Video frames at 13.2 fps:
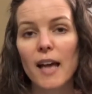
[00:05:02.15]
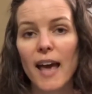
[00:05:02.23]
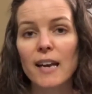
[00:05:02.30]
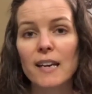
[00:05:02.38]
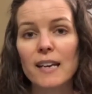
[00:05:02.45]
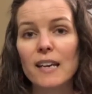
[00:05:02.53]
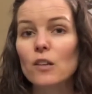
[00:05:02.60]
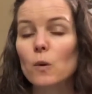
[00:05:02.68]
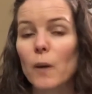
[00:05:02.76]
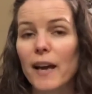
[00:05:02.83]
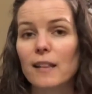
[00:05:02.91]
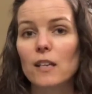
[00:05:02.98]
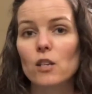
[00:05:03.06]
And another
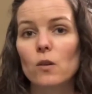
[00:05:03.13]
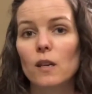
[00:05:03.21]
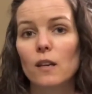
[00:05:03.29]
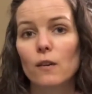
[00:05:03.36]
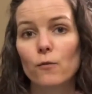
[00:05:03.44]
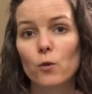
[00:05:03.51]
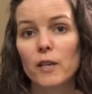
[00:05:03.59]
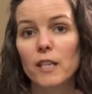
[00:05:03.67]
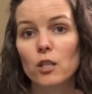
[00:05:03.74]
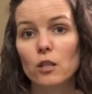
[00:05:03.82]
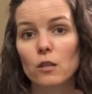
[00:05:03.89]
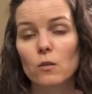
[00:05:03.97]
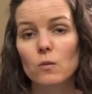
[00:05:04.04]
way that you can avoid
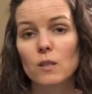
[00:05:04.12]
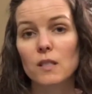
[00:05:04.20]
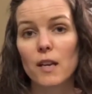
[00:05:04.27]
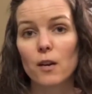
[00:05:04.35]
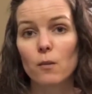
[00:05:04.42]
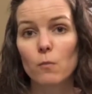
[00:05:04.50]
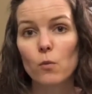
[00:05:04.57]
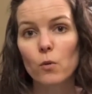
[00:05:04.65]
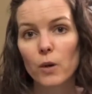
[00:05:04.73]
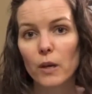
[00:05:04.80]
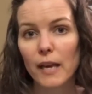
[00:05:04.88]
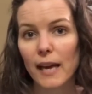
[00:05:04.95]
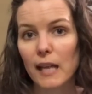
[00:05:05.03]
shoes that are
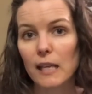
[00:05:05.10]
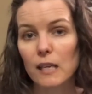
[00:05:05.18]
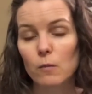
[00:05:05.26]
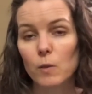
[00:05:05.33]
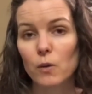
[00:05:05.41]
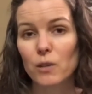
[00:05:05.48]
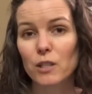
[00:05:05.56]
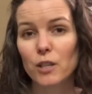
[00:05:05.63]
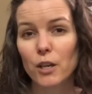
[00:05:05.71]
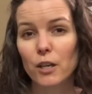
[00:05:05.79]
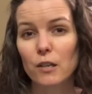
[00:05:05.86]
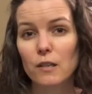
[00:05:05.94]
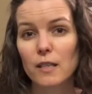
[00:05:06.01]
more likely to be
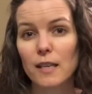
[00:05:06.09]
returned